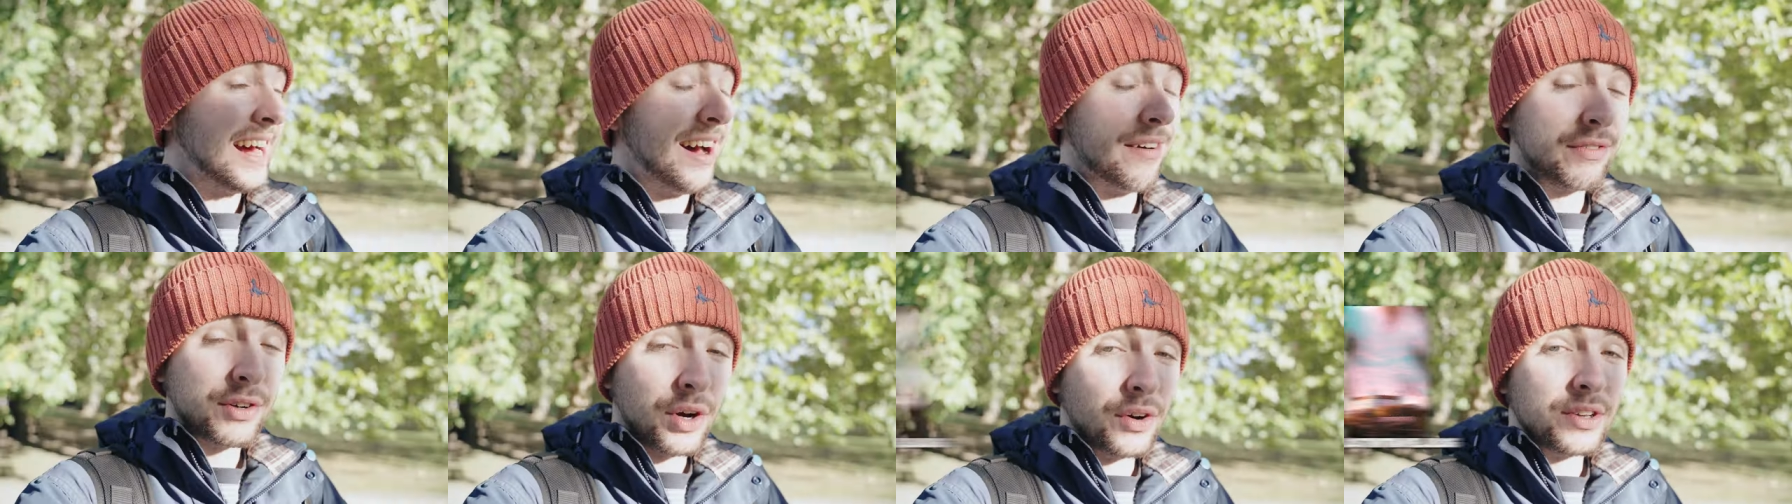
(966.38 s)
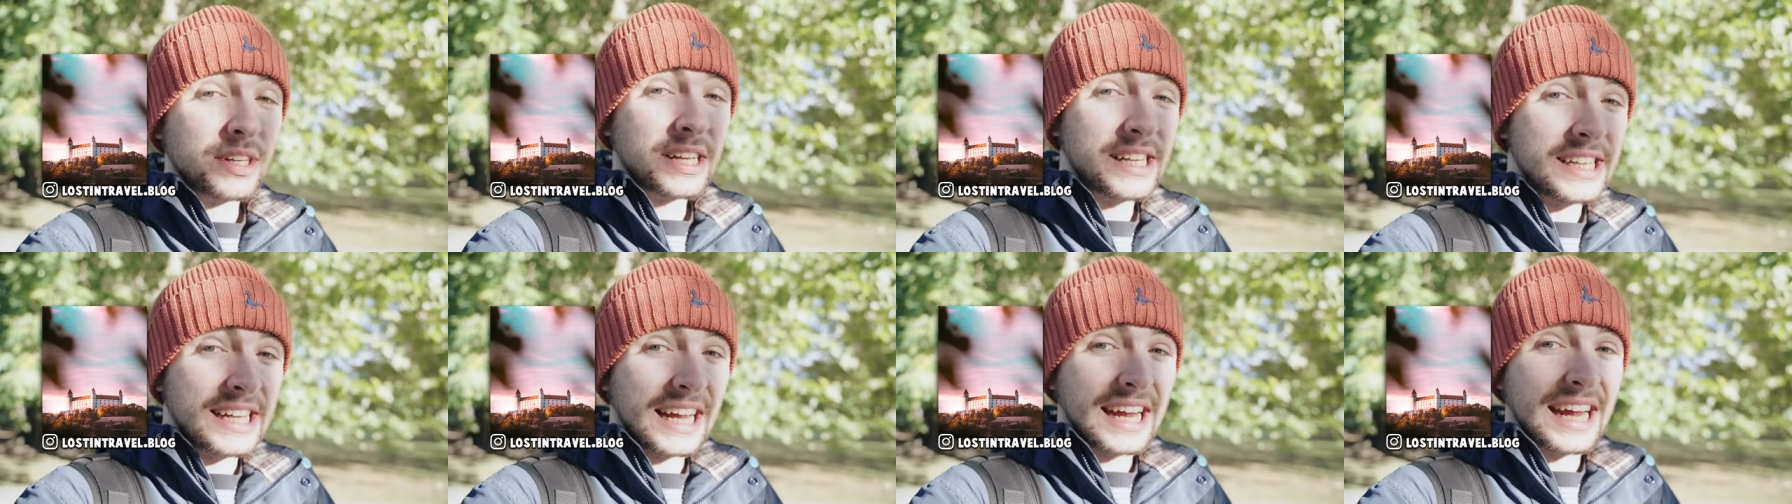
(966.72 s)
I've got
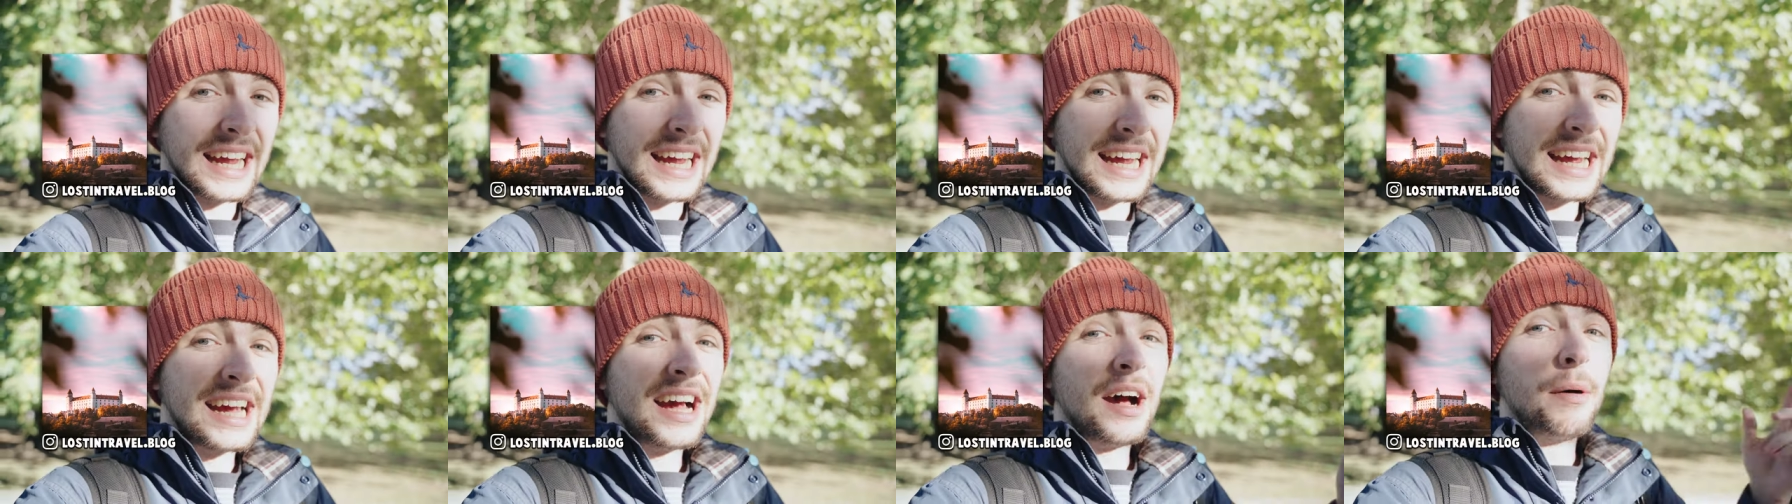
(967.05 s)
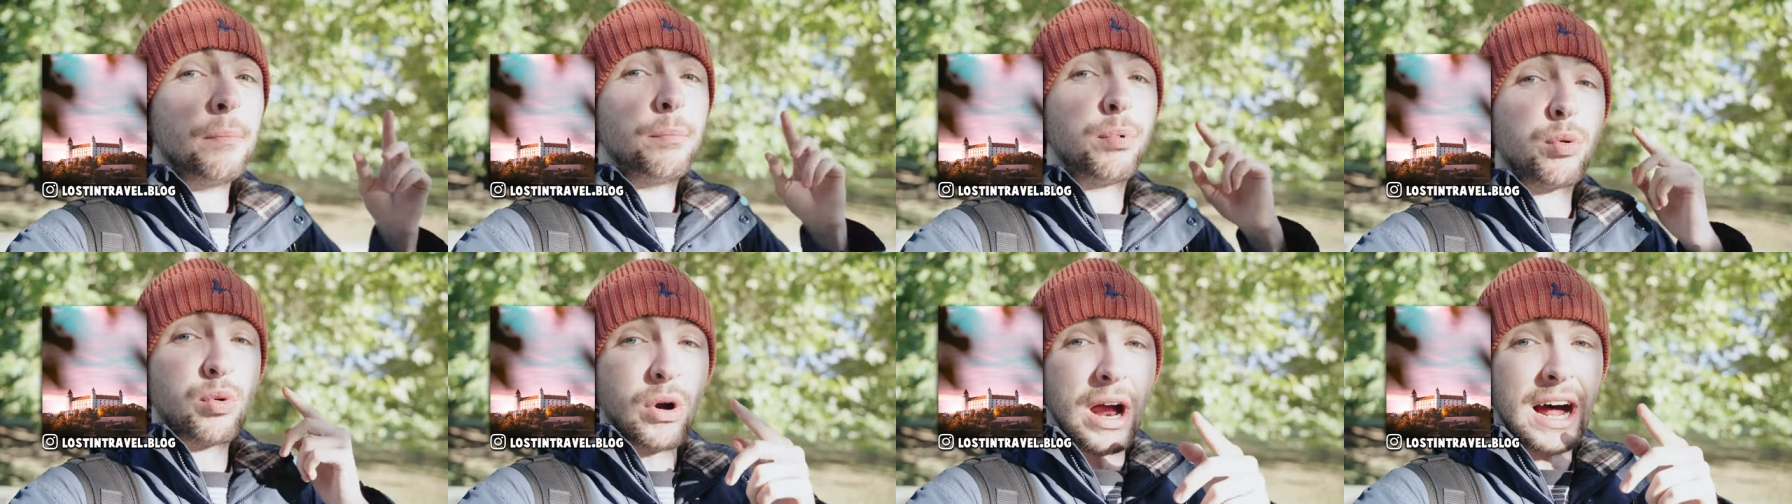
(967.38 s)
to say,
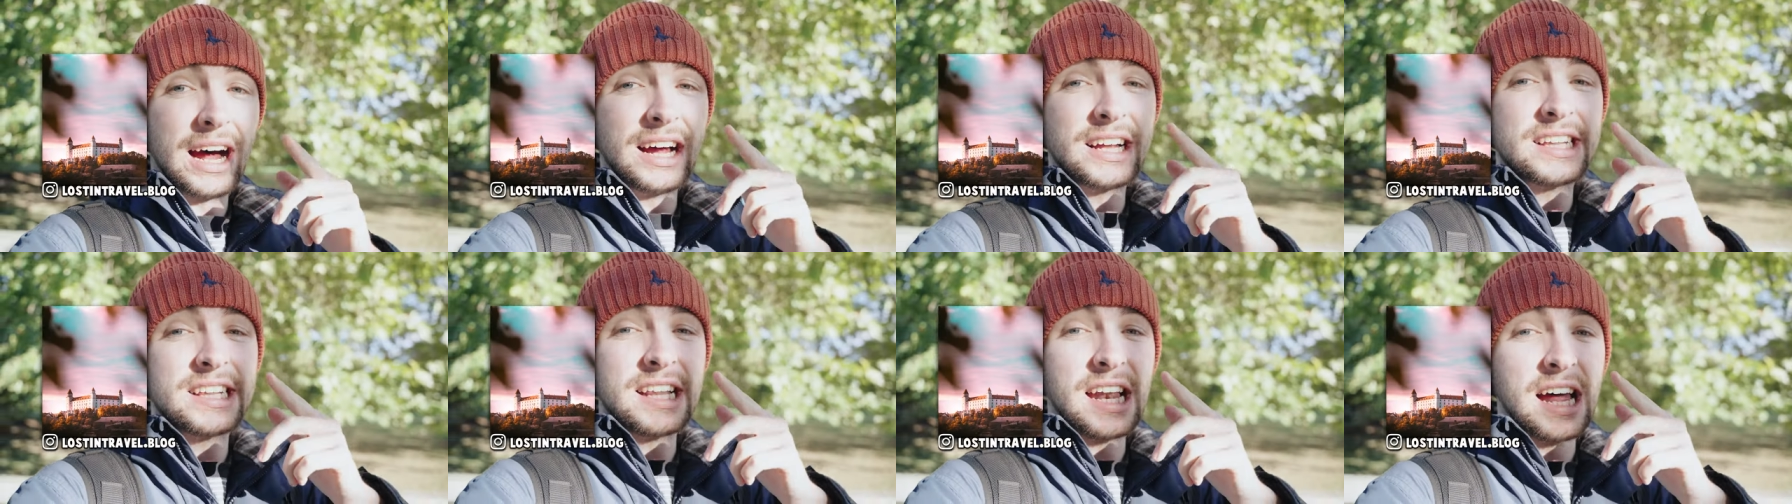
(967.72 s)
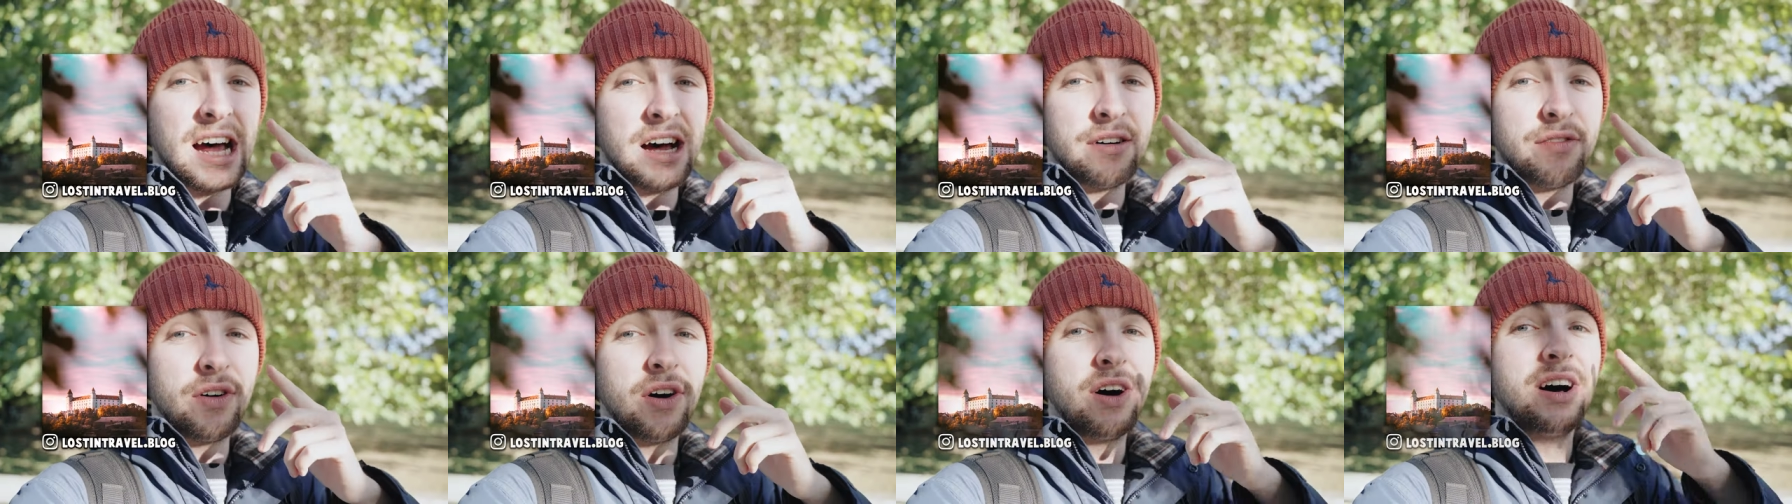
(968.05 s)

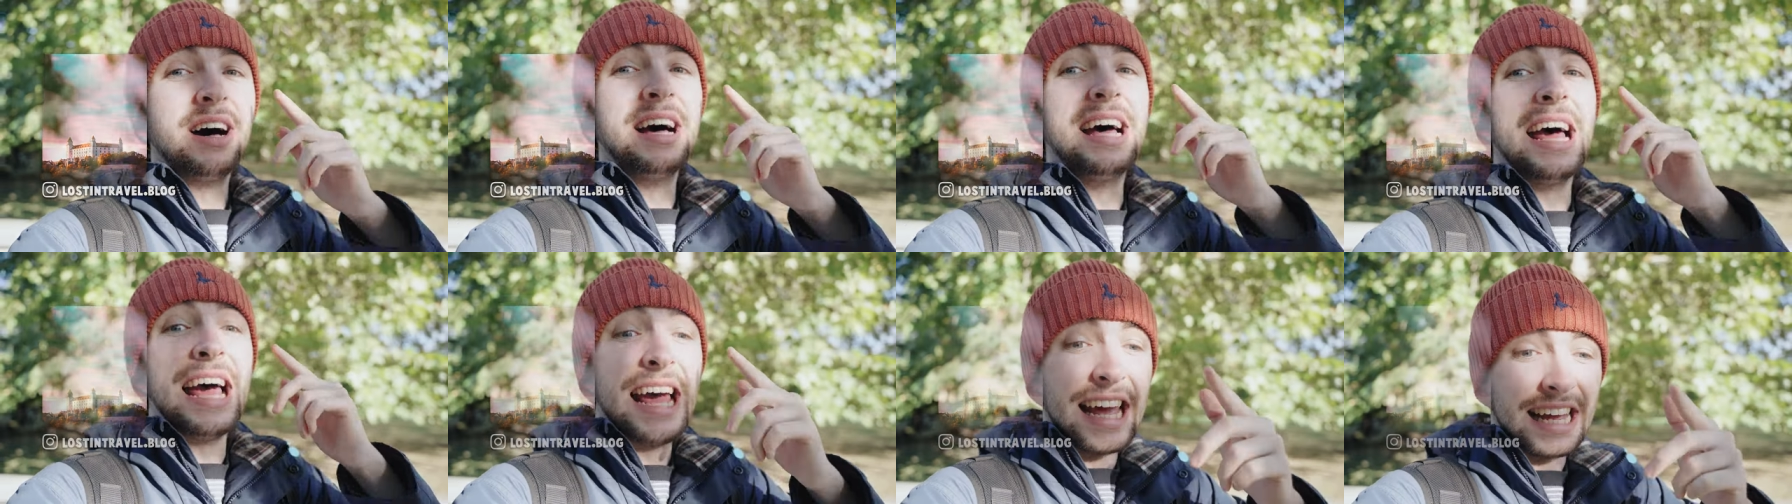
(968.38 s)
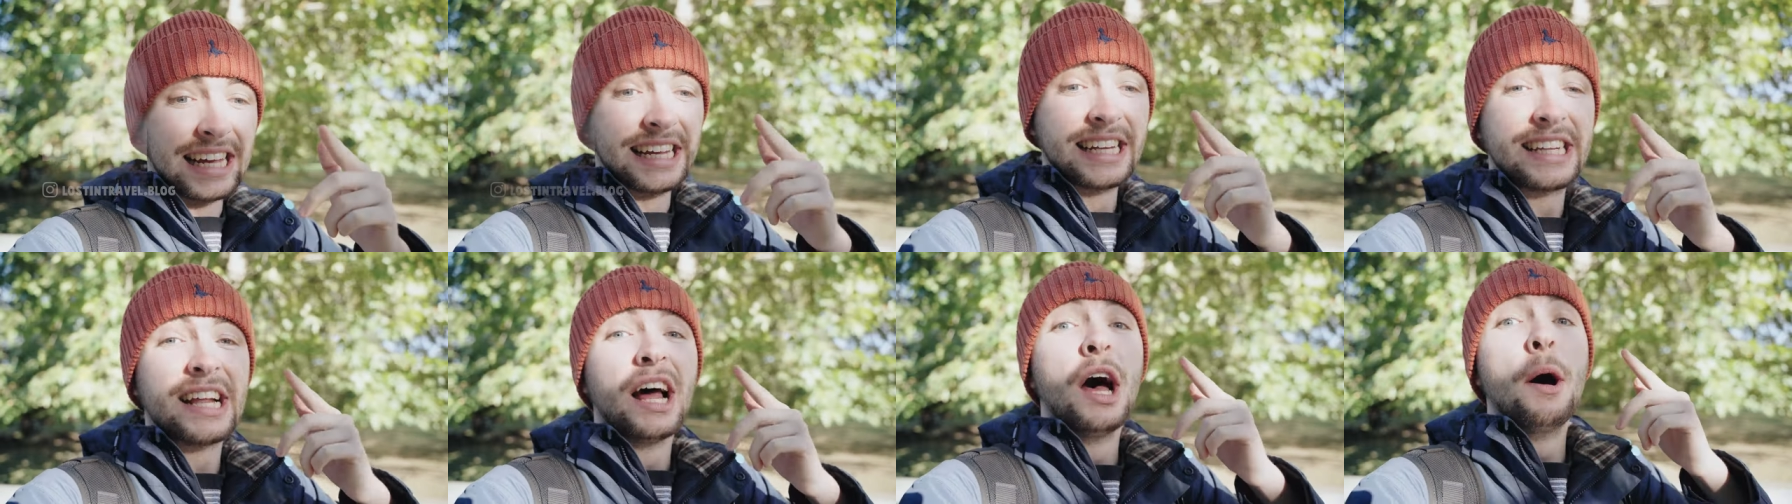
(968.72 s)
Bratislava
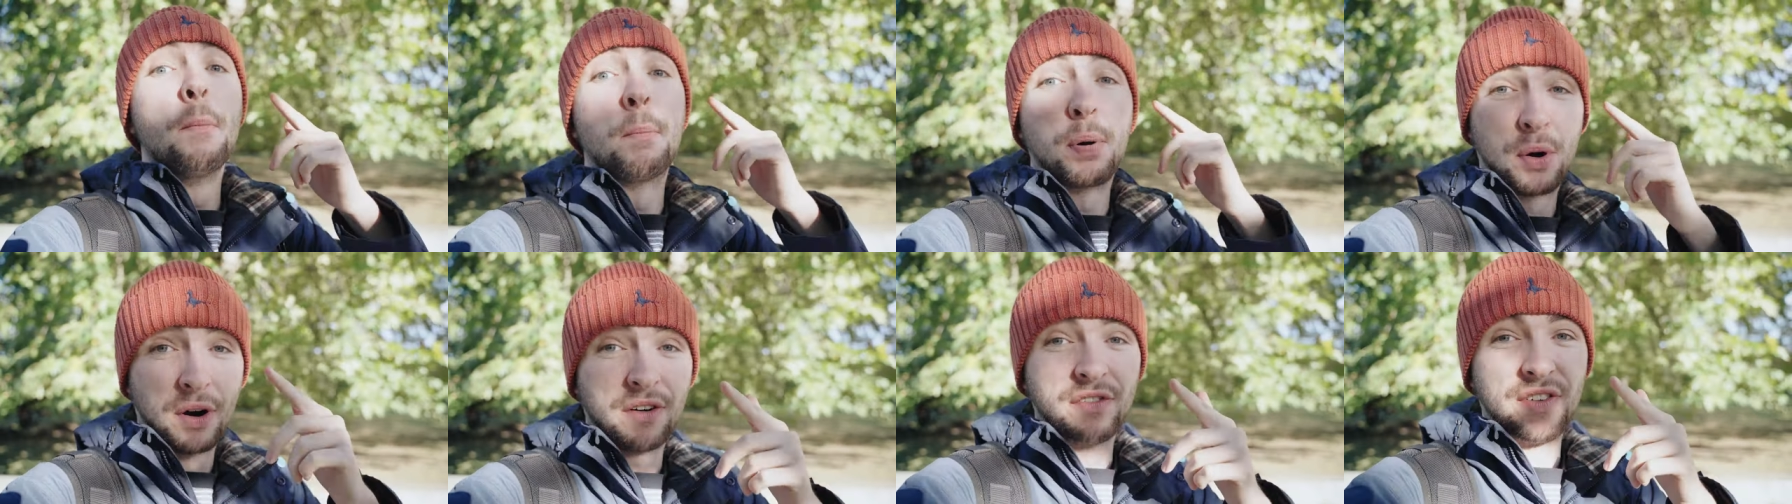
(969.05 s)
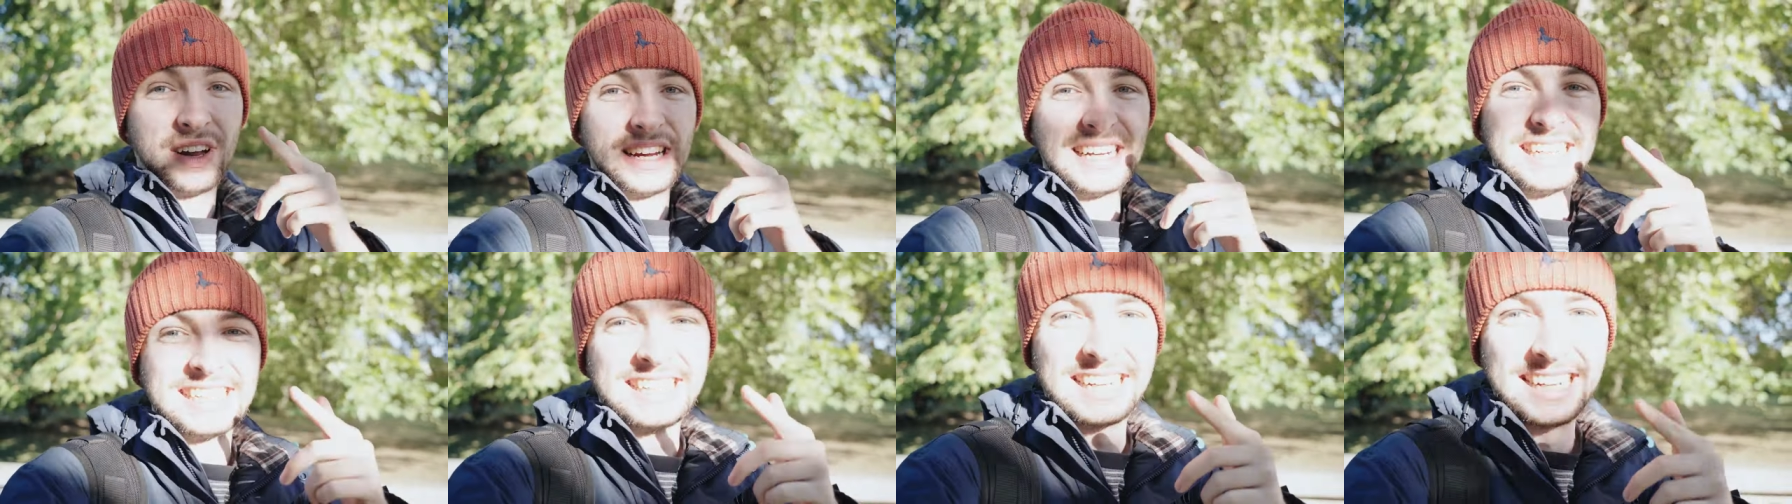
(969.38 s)
is
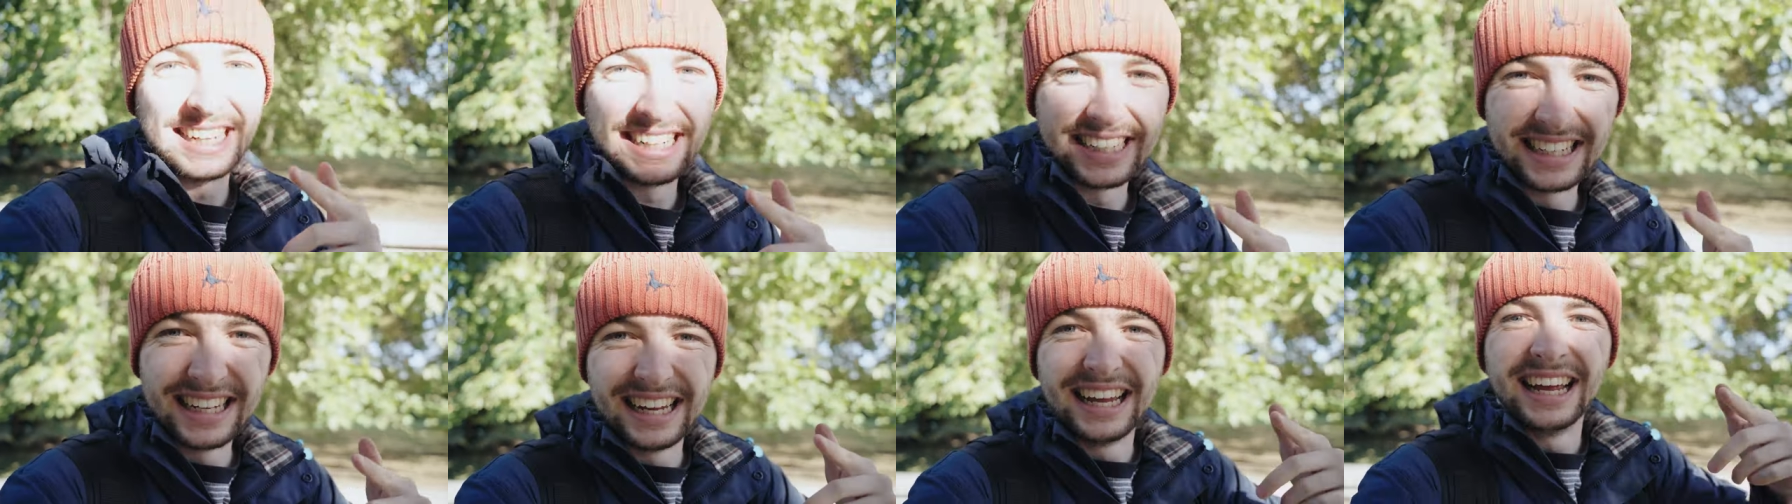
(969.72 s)
provided.